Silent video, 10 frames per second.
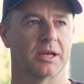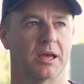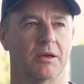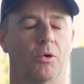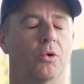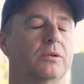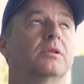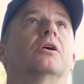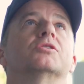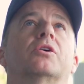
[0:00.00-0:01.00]
I'll
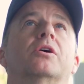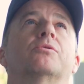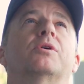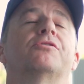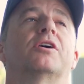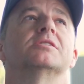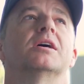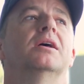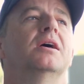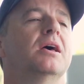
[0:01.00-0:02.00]
rephrase
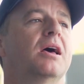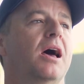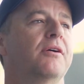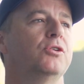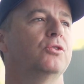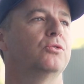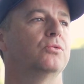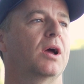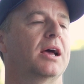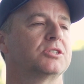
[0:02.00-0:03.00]
that. Have you,
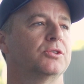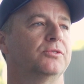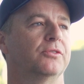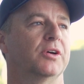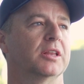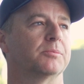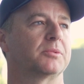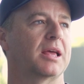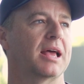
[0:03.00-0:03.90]
as you've developed,